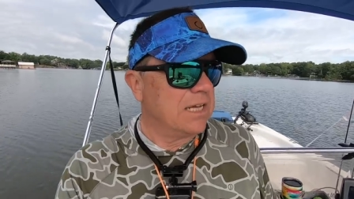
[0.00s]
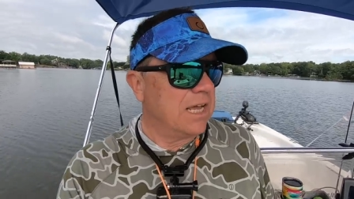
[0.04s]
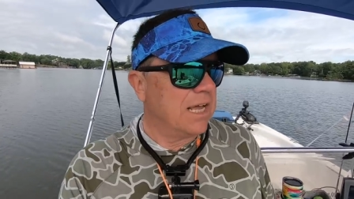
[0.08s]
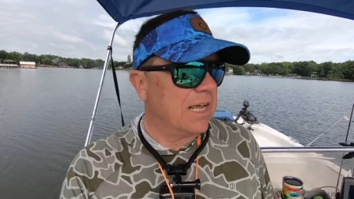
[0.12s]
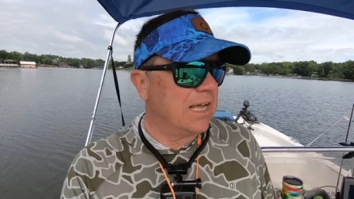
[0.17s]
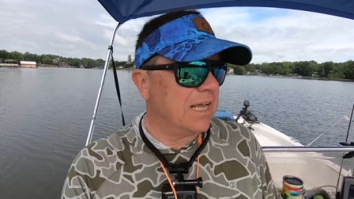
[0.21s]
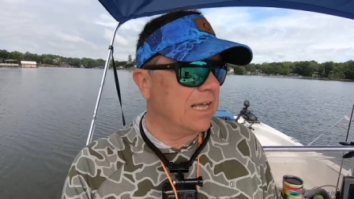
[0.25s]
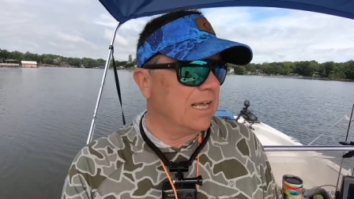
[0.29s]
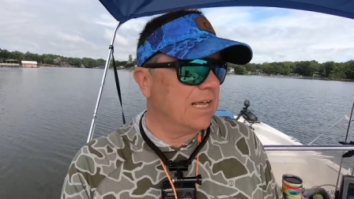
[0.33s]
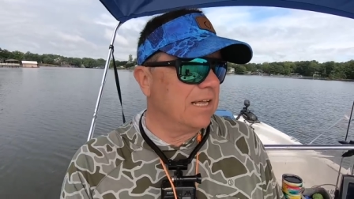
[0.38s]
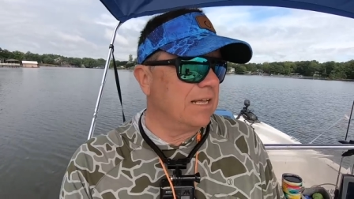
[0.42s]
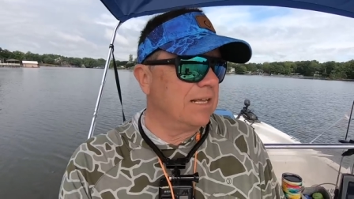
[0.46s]

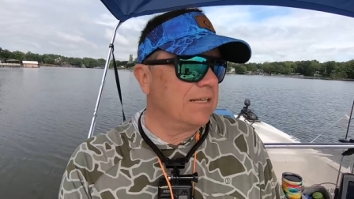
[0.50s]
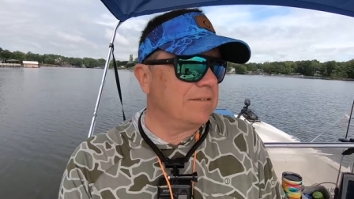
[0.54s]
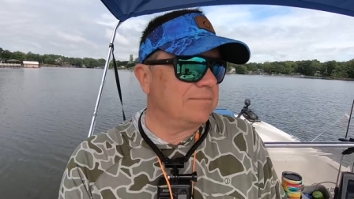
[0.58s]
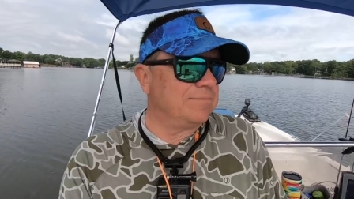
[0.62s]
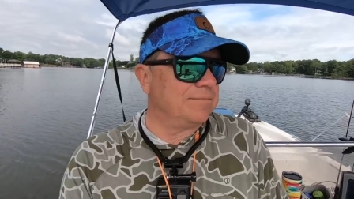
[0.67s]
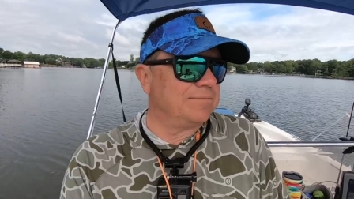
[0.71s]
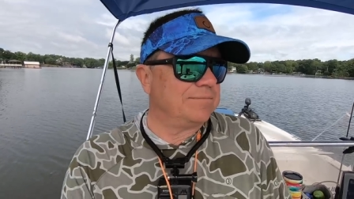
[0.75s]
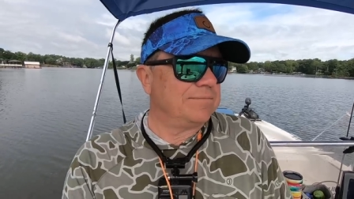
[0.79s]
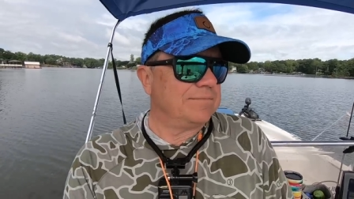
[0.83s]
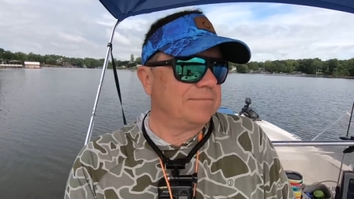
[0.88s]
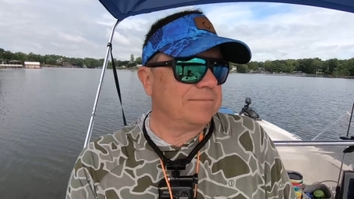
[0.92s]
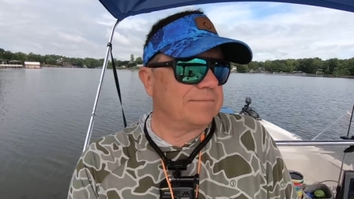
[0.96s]

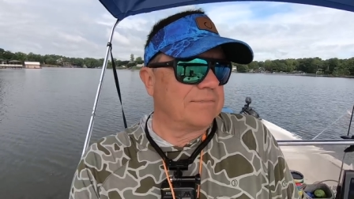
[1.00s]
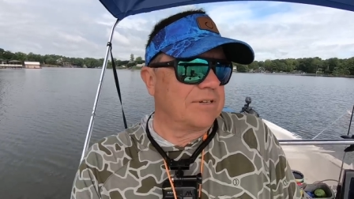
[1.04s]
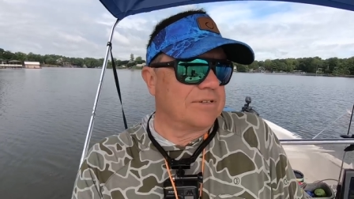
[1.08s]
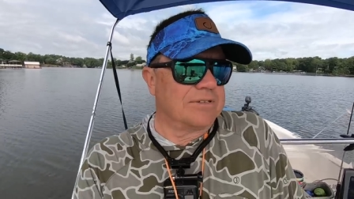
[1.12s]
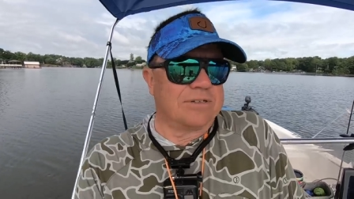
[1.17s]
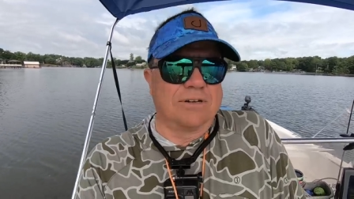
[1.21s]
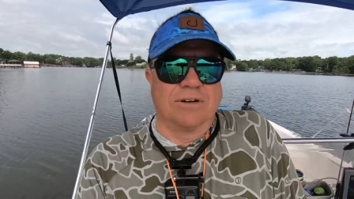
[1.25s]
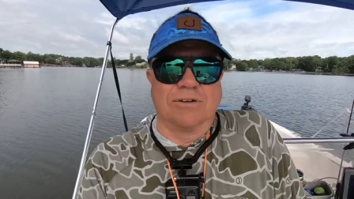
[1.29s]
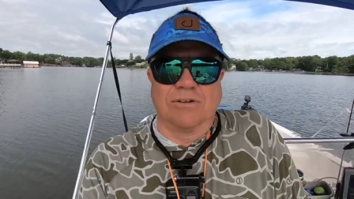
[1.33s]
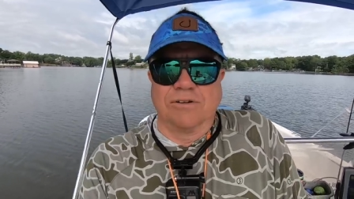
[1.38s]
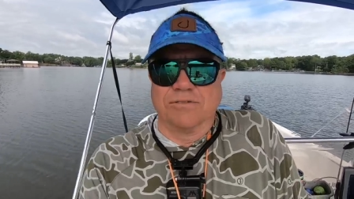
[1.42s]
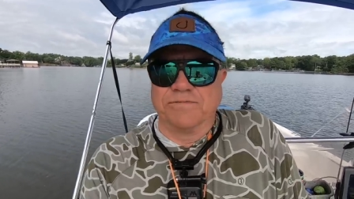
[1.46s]

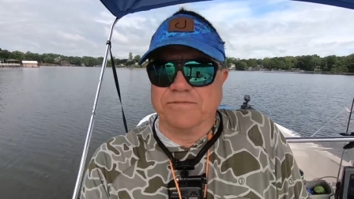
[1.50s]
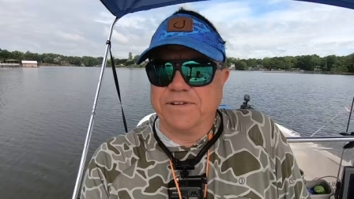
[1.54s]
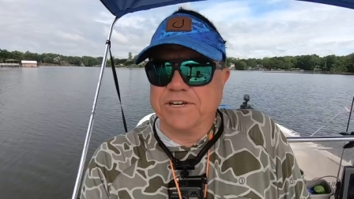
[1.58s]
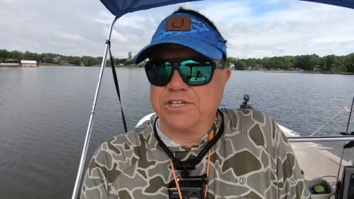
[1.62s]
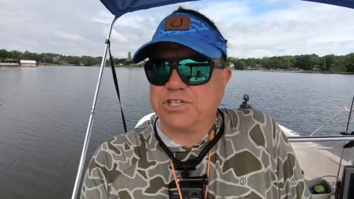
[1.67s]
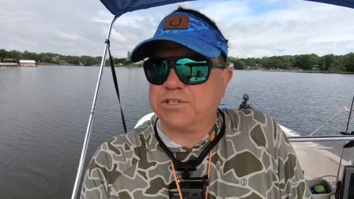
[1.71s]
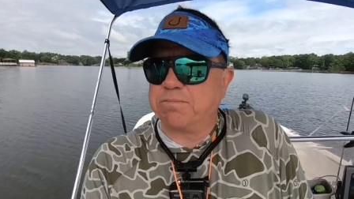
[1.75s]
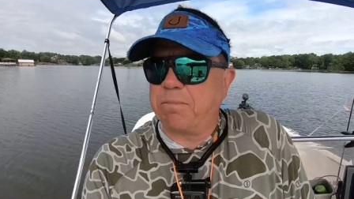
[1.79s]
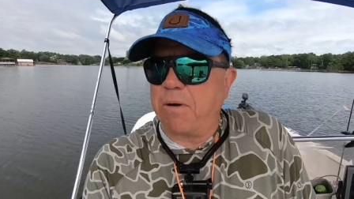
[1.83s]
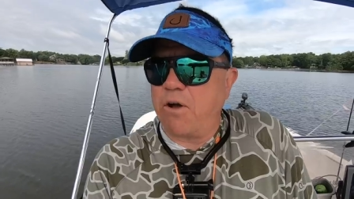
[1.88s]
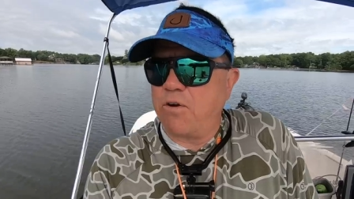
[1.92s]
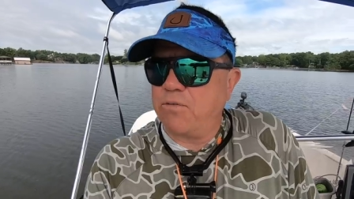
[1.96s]
Are
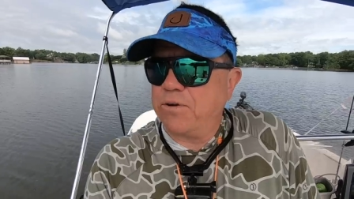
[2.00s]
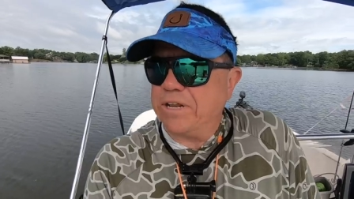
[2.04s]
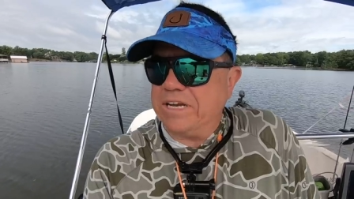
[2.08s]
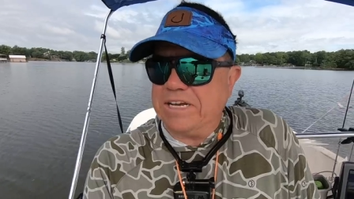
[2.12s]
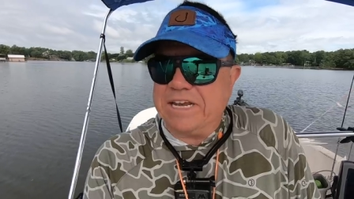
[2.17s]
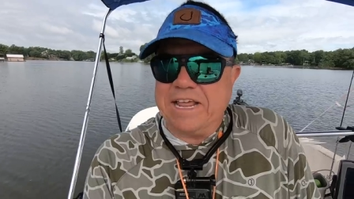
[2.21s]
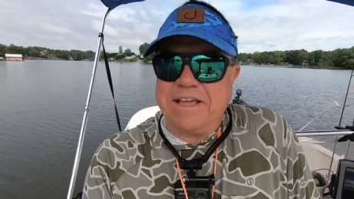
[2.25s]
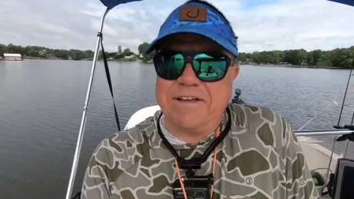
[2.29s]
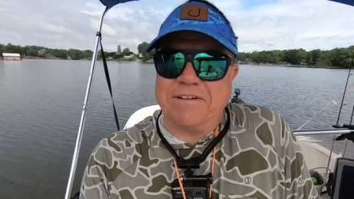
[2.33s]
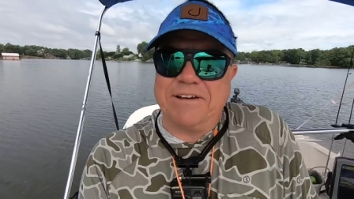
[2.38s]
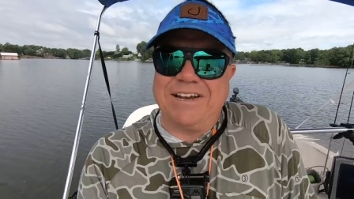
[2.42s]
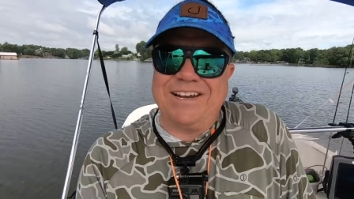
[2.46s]
fish spawning
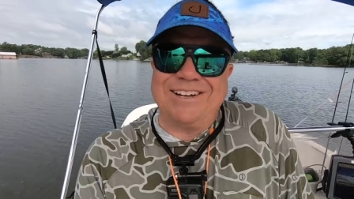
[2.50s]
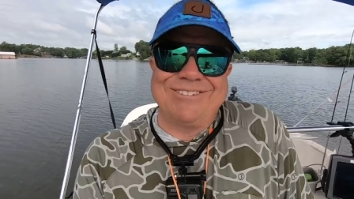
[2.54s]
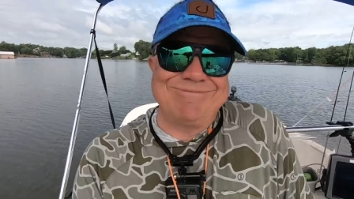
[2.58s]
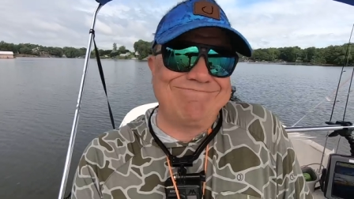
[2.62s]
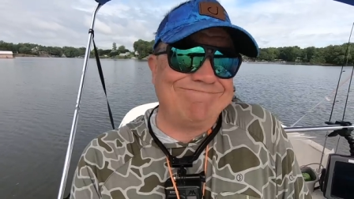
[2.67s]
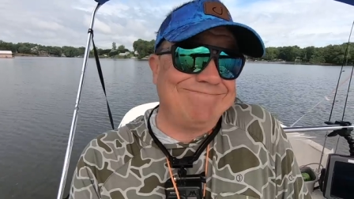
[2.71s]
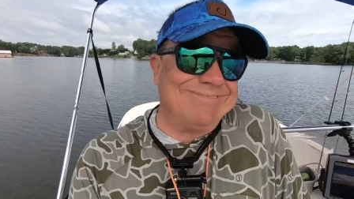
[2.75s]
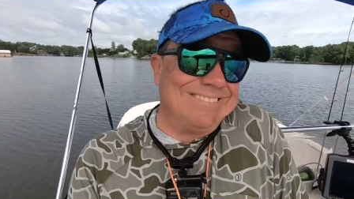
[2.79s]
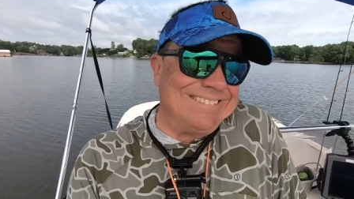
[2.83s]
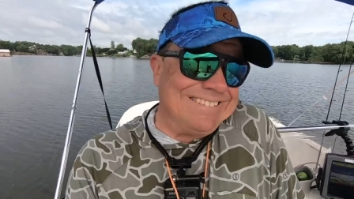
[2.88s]
down here?